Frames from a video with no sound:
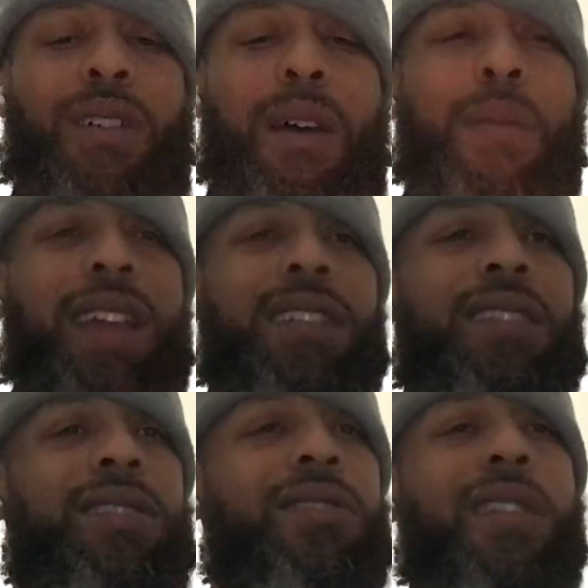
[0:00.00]
I might have
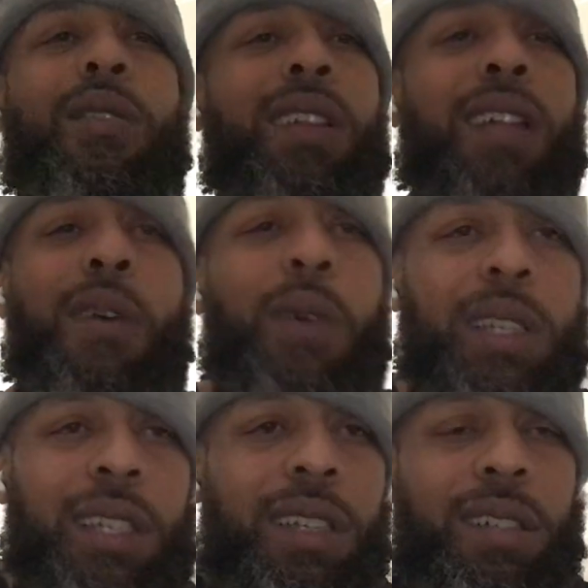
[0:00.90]
sold, I
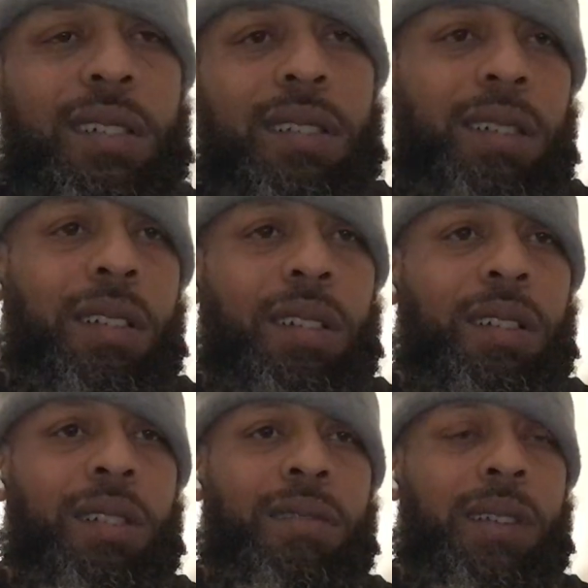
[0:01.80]
wasn't
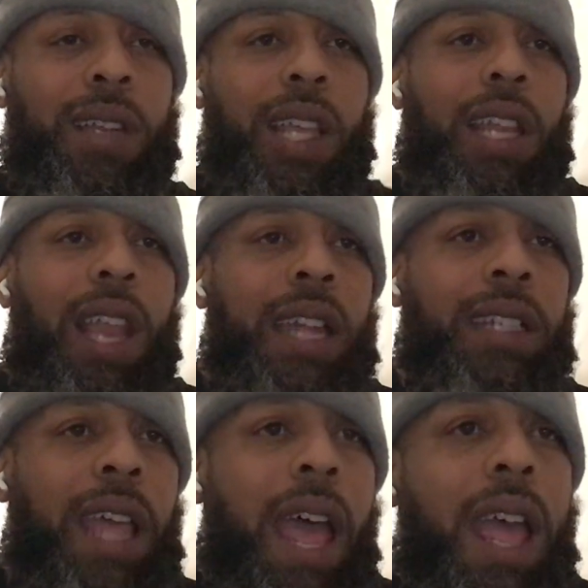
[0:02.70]
a nigga like
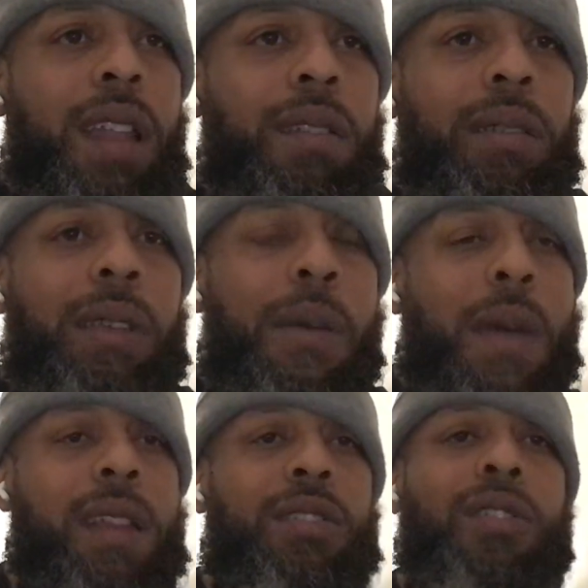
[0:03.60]
that. I
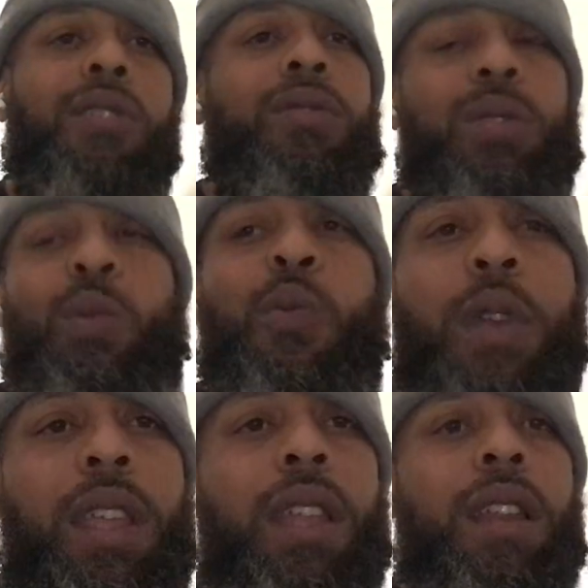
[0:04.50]
might have sold some
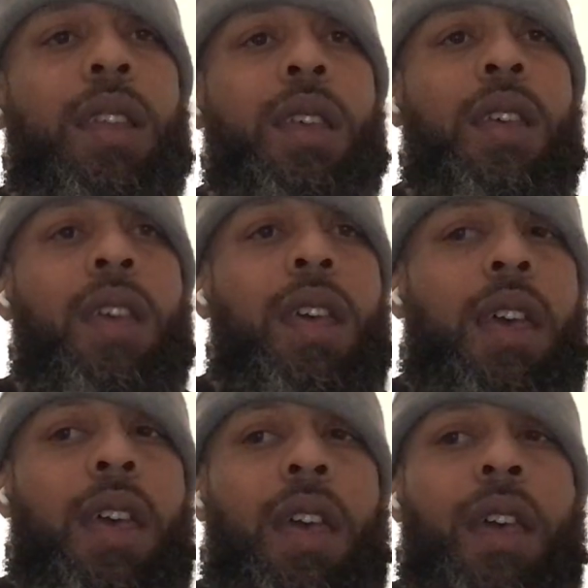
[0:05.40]
weed
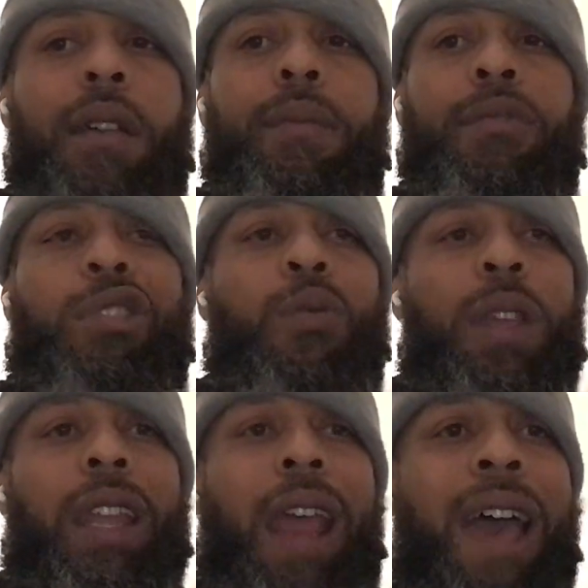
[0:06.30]
so we
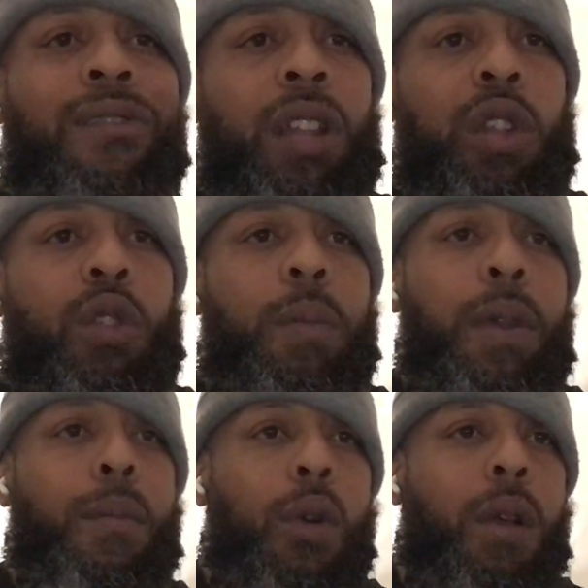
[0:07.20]
can have a little
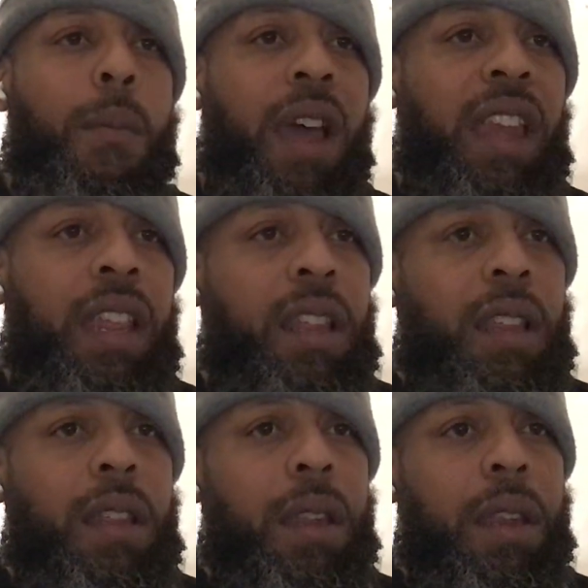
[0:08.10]
bit more money.
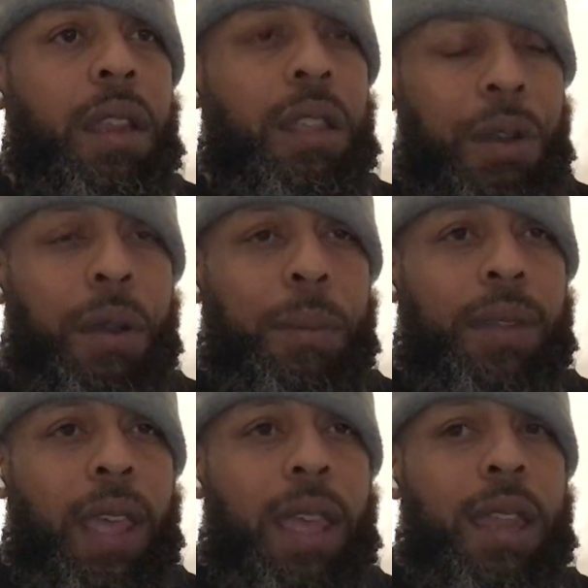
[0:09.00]
You know what I'm
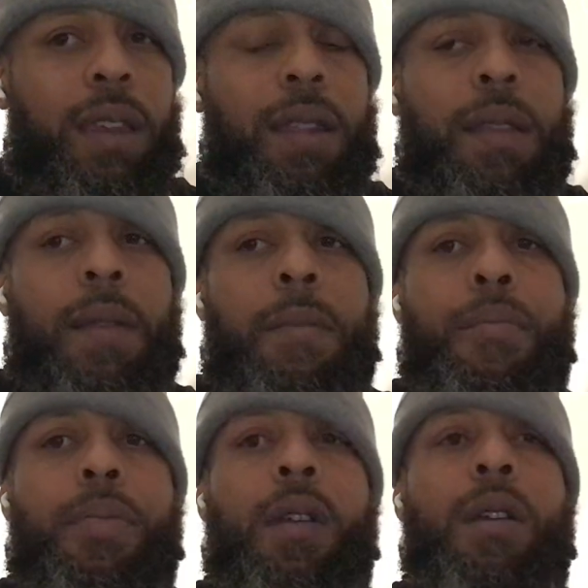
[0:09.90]
saying?
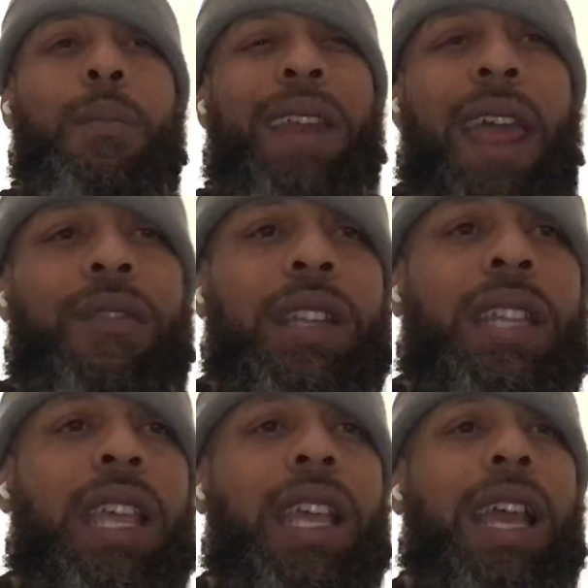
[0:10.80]
But
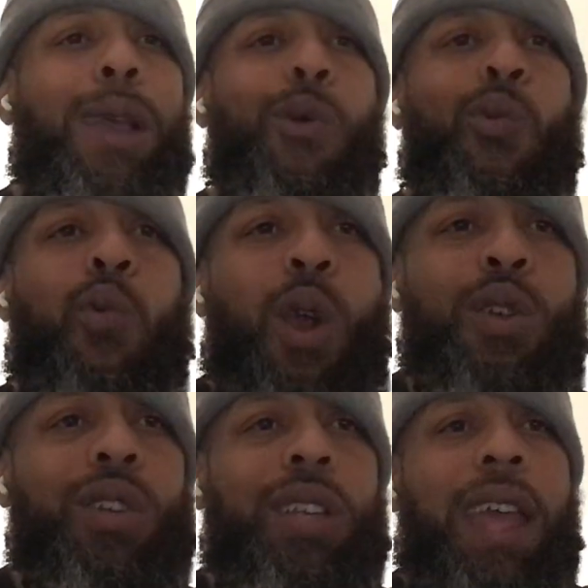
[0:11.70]
everything
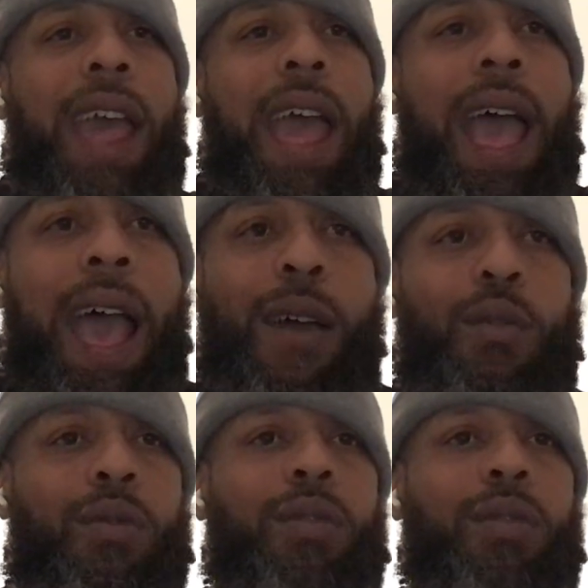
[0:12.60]
worked out.